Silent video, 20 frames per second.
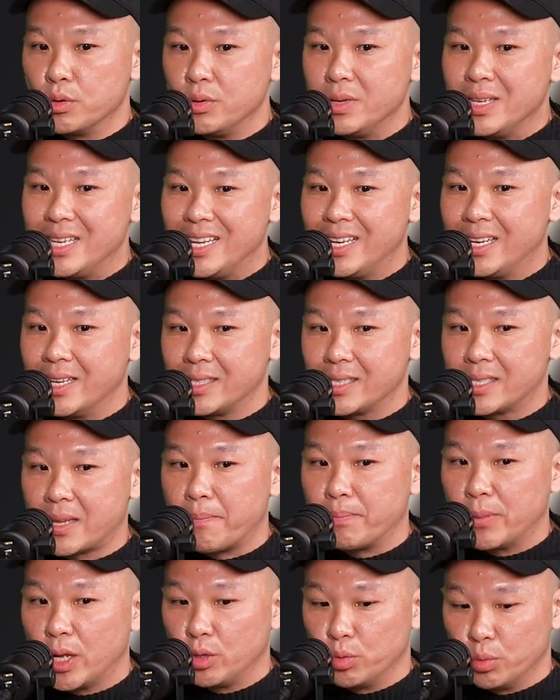you needed
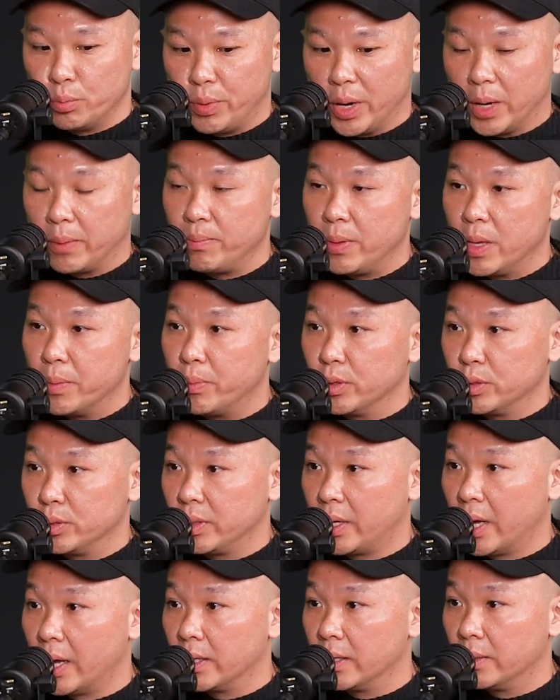something to bring people
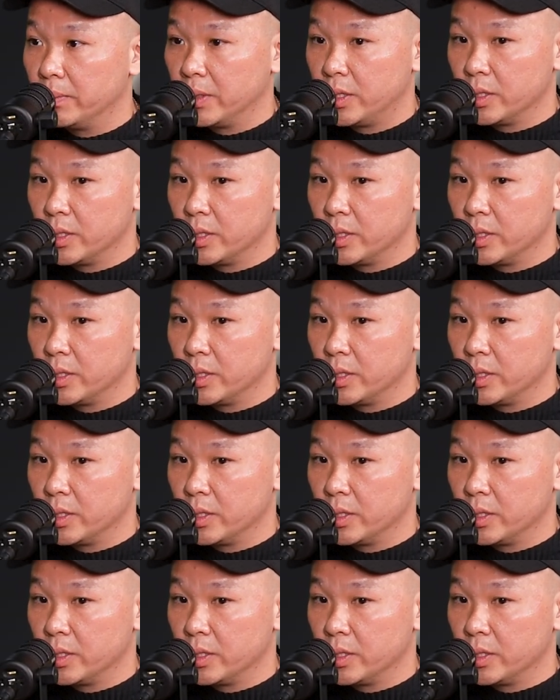together